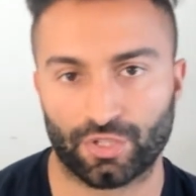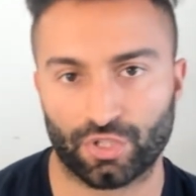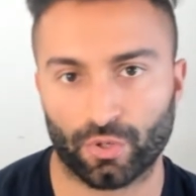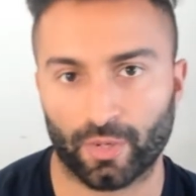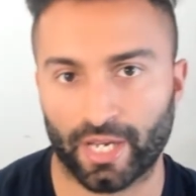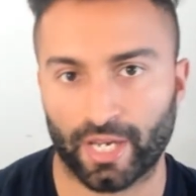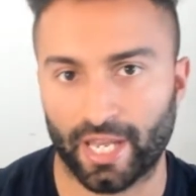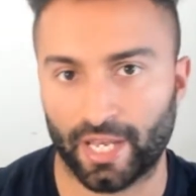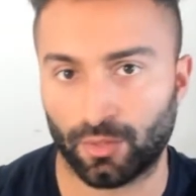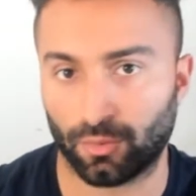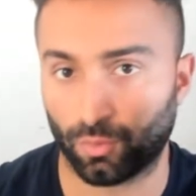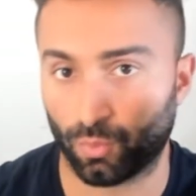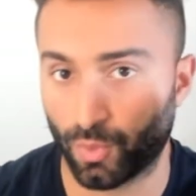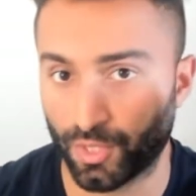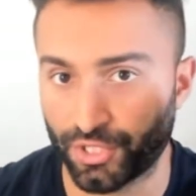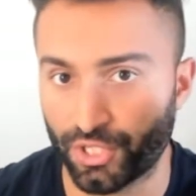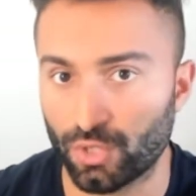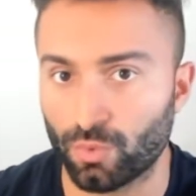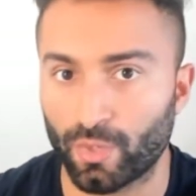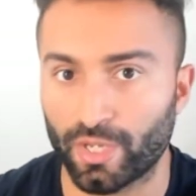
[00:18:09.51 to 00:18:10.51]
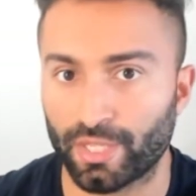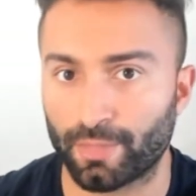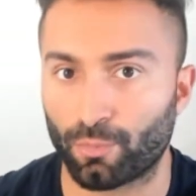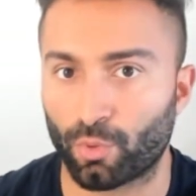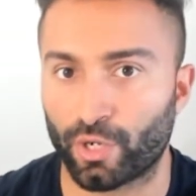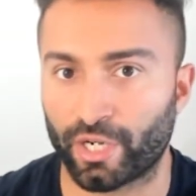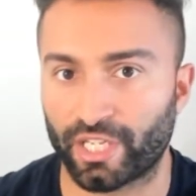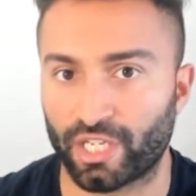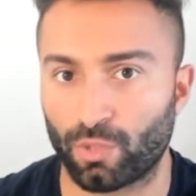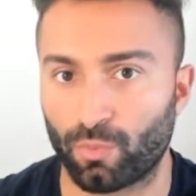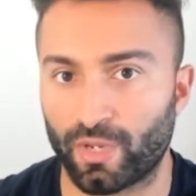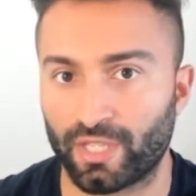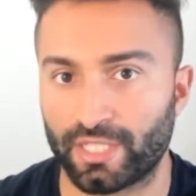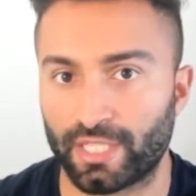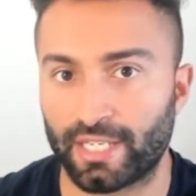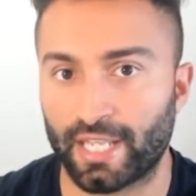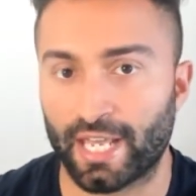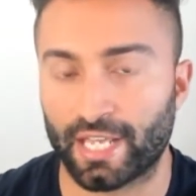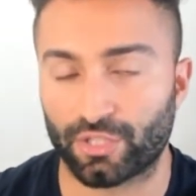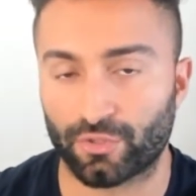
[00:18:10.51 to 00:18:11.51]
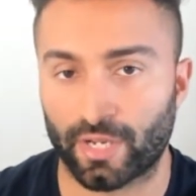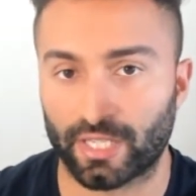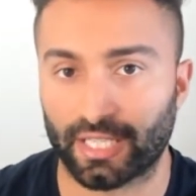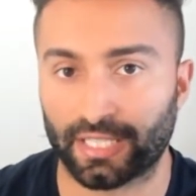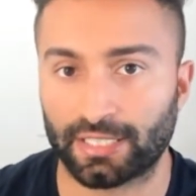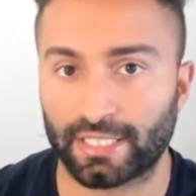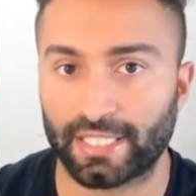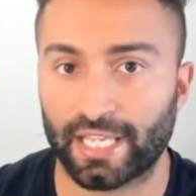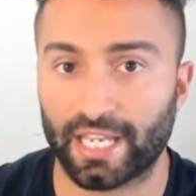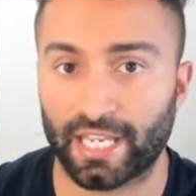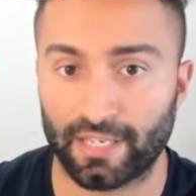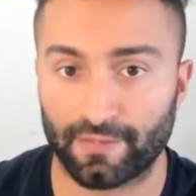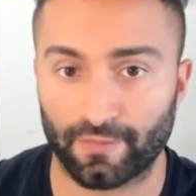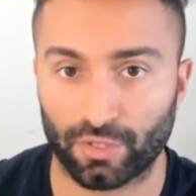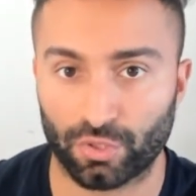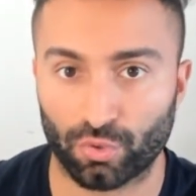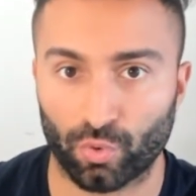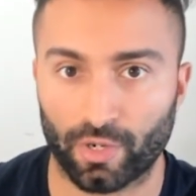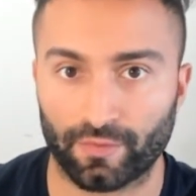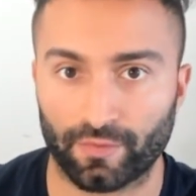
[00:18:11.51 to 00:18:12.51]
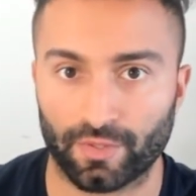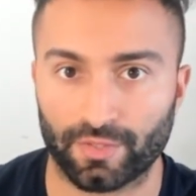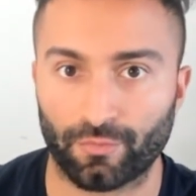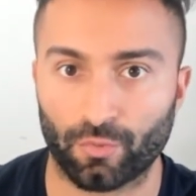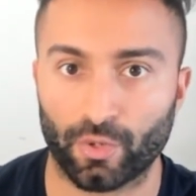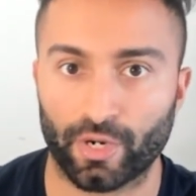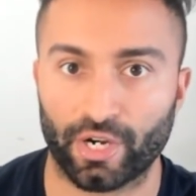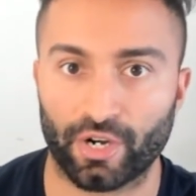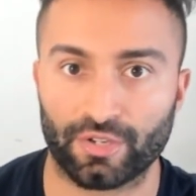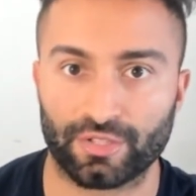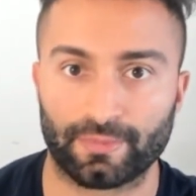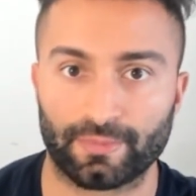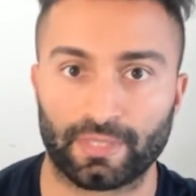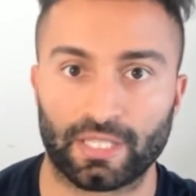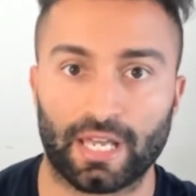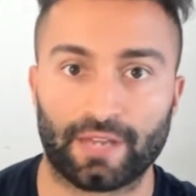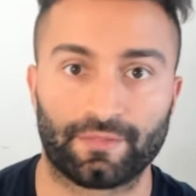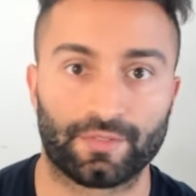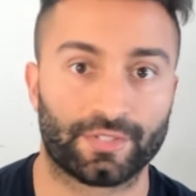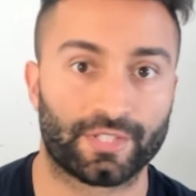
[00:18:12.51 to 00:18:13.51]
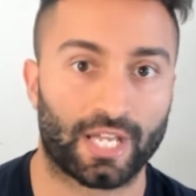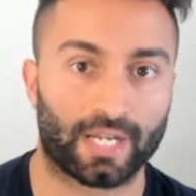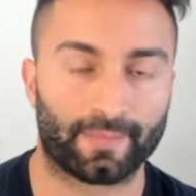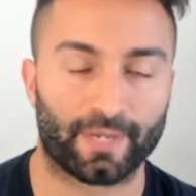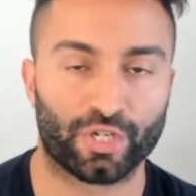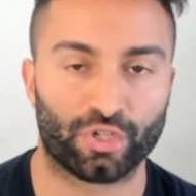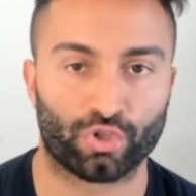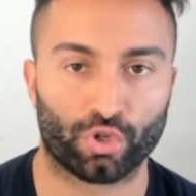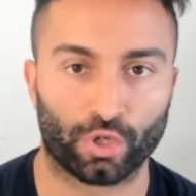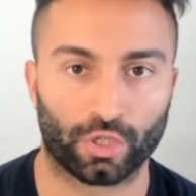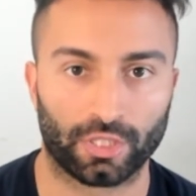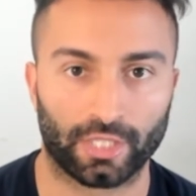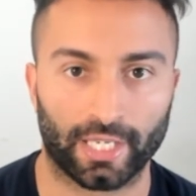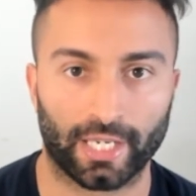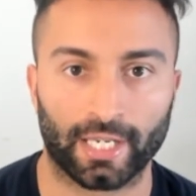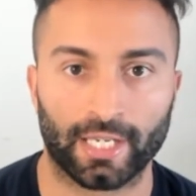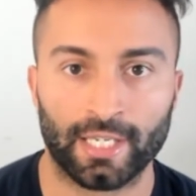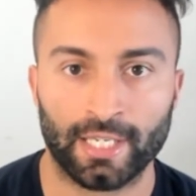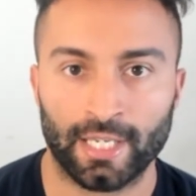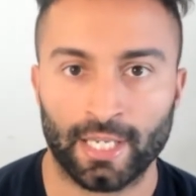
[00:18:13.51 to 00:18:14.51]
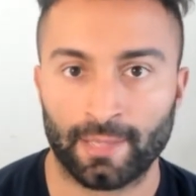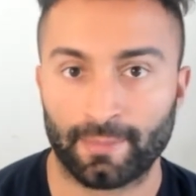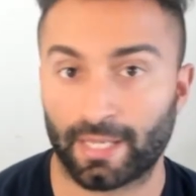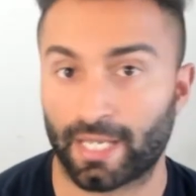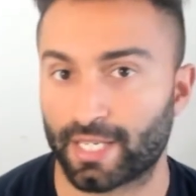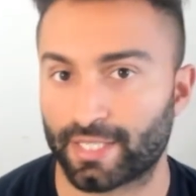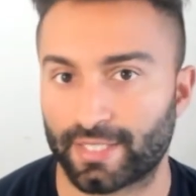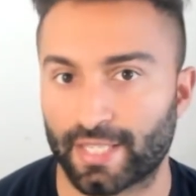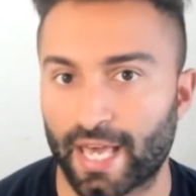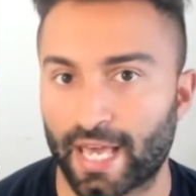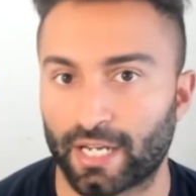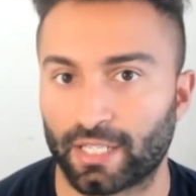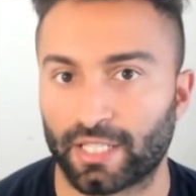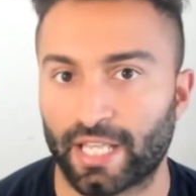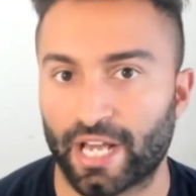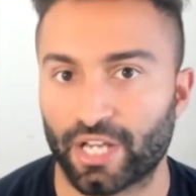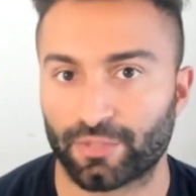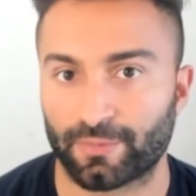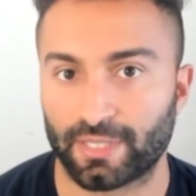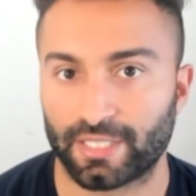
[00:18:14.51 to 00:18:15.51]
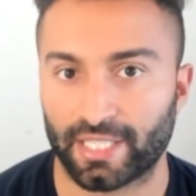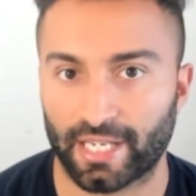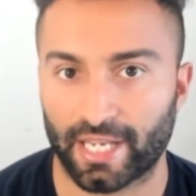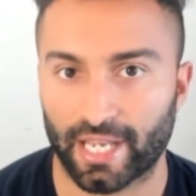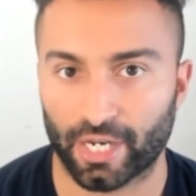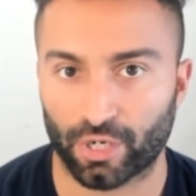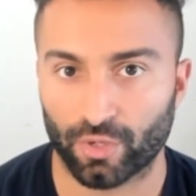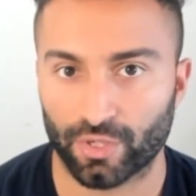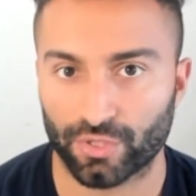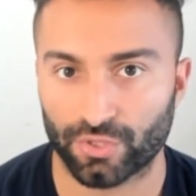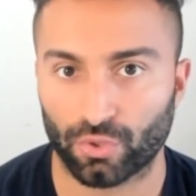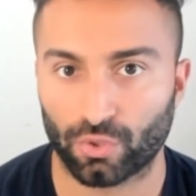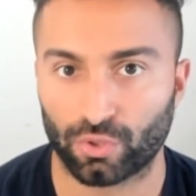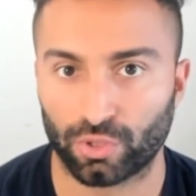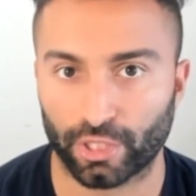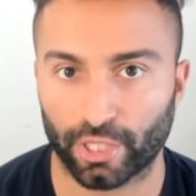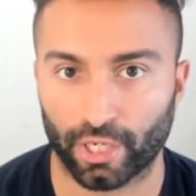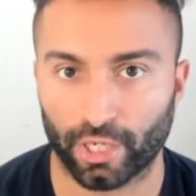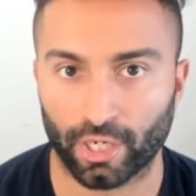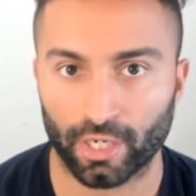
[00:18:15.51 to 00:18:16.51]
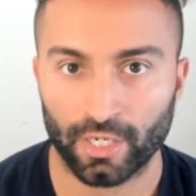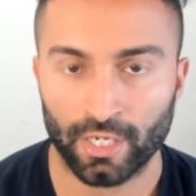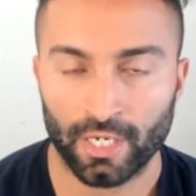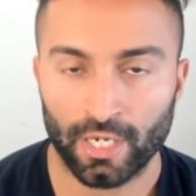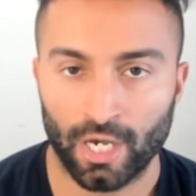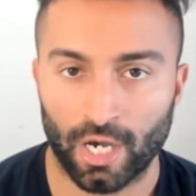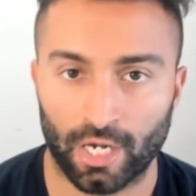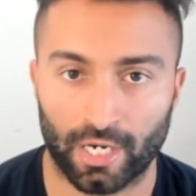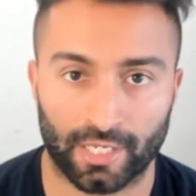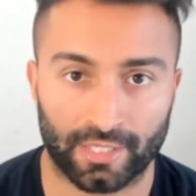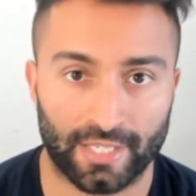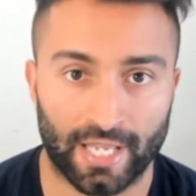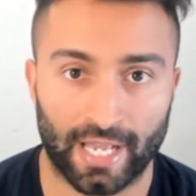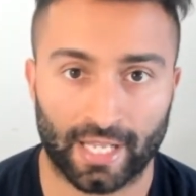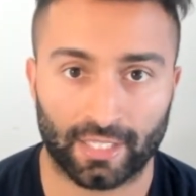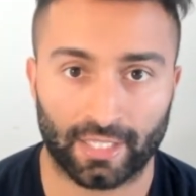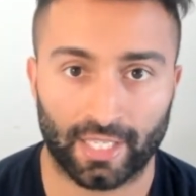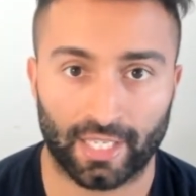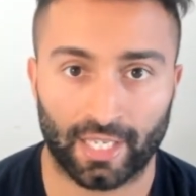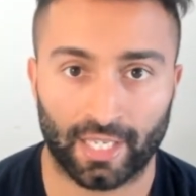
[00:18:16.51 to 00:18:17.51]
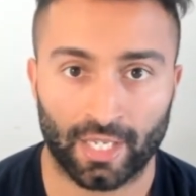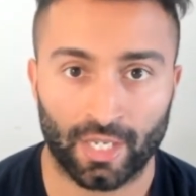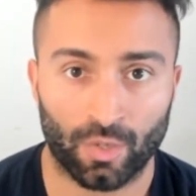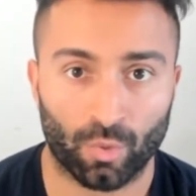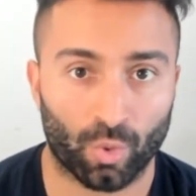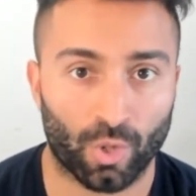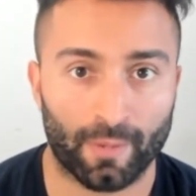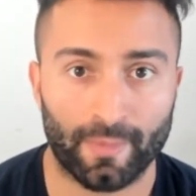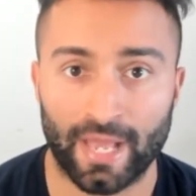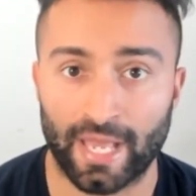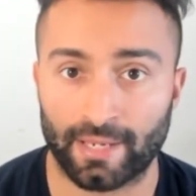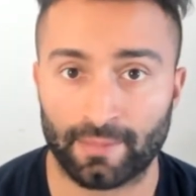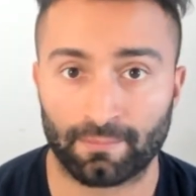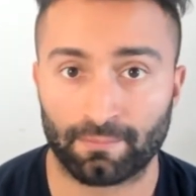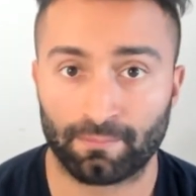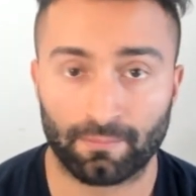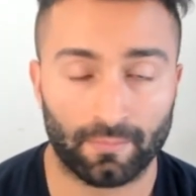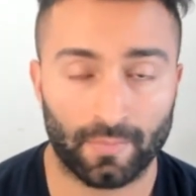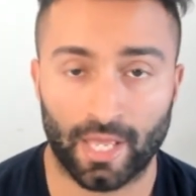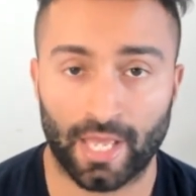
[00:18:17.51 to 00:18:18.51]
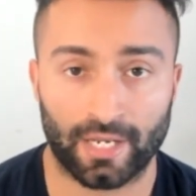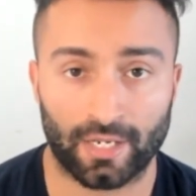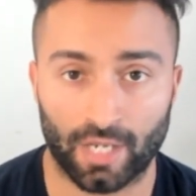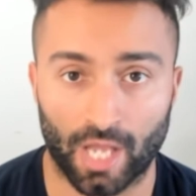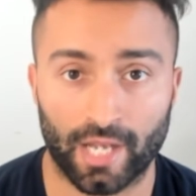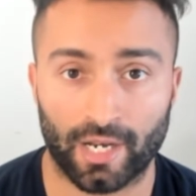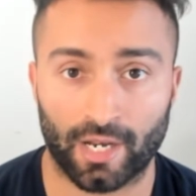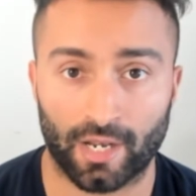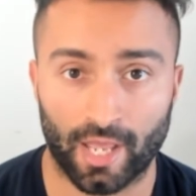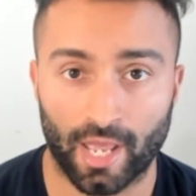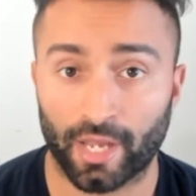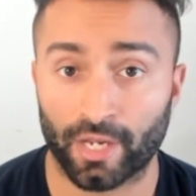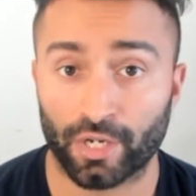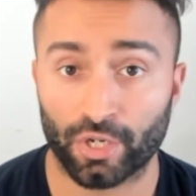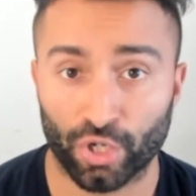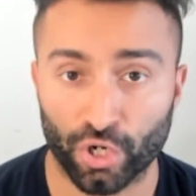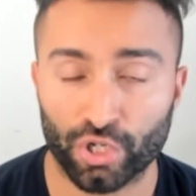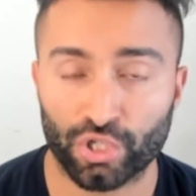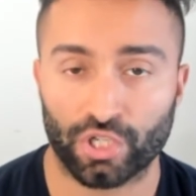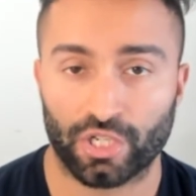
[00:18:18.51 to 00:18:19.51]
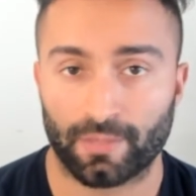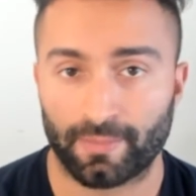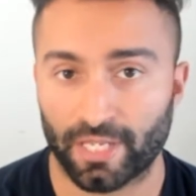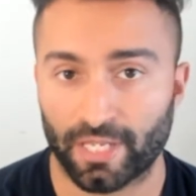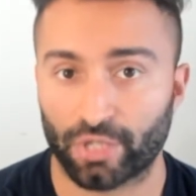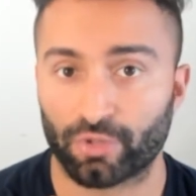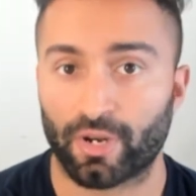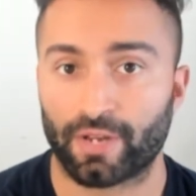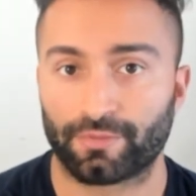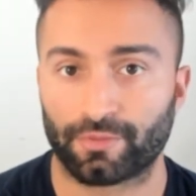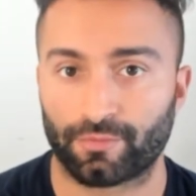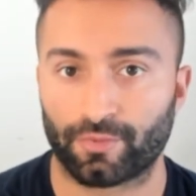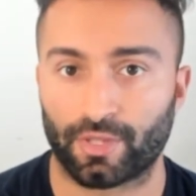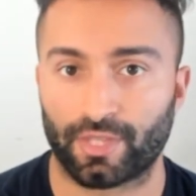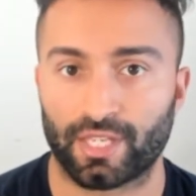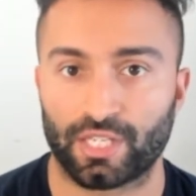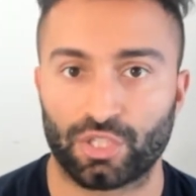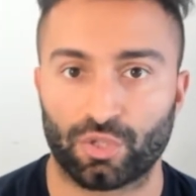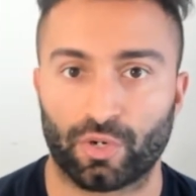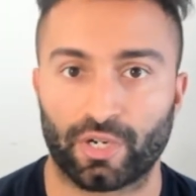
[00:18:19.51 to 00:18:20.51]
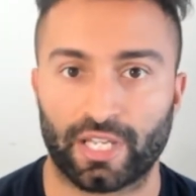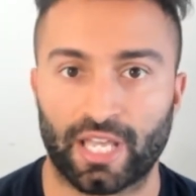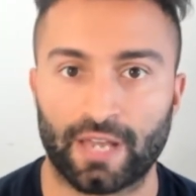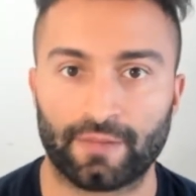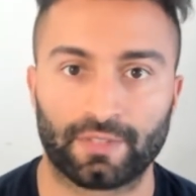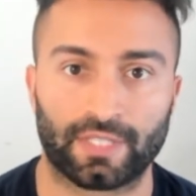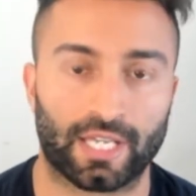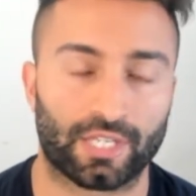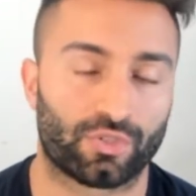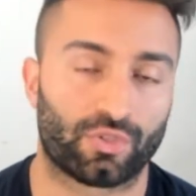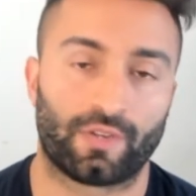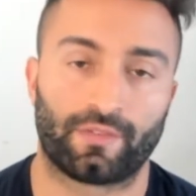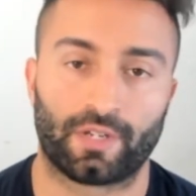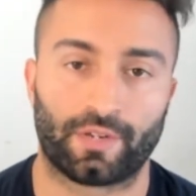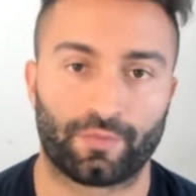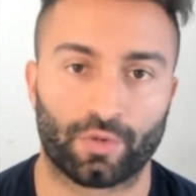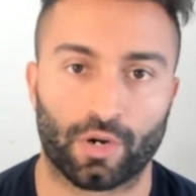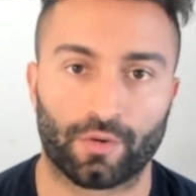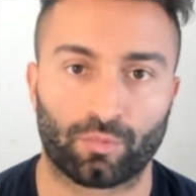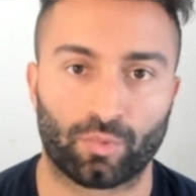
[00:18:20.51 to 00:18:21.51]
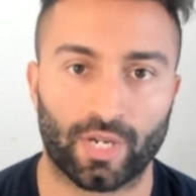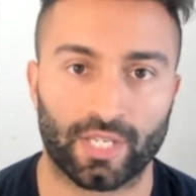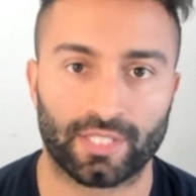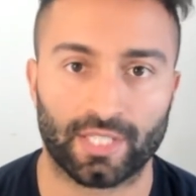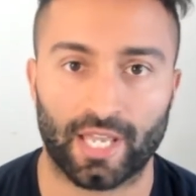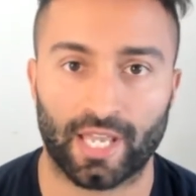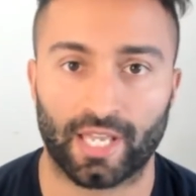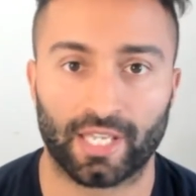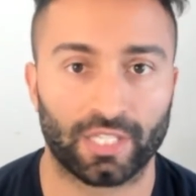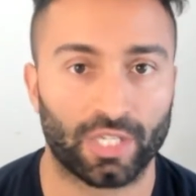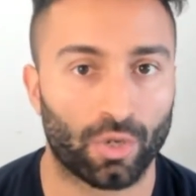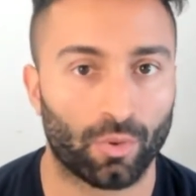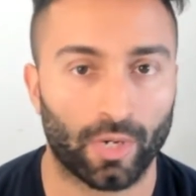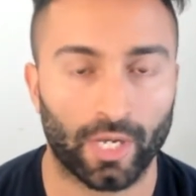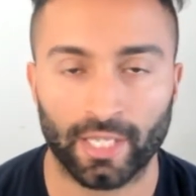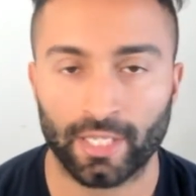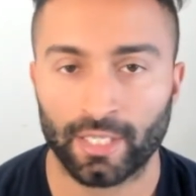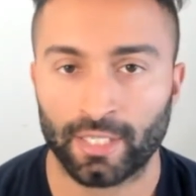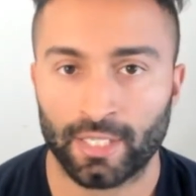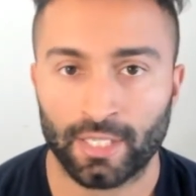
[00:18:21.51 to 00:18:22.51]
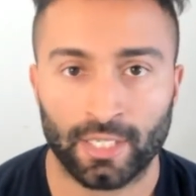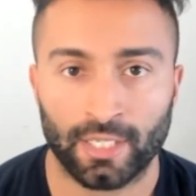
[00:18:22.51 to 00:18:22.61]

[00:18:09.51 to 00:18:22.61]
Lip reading: So again, once you win the morning, you win the day. So I like to take inventory of those 4 areas of my life inside of my journaling, because that allows me to get crystal clear on exactly where I'm at, and I encourage you to be grateful for the things you already have in that. So even if you're overweight, say, hey, you know what?